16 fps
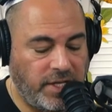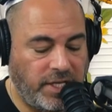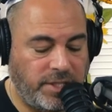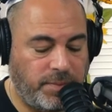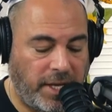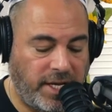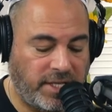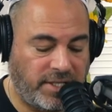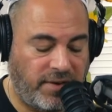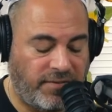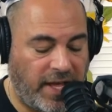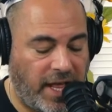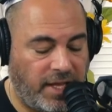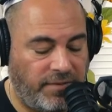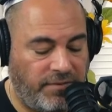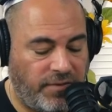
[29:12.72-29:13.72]
These plans are
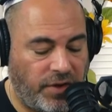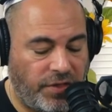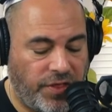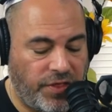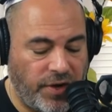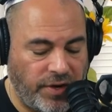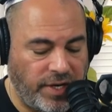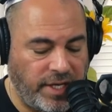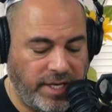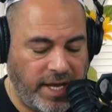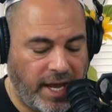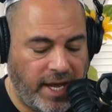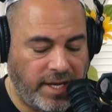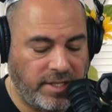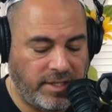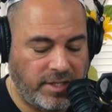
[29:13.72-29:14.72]
valid for 30
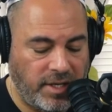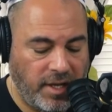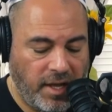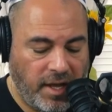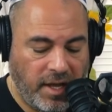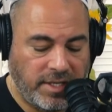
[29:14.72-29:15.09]
days,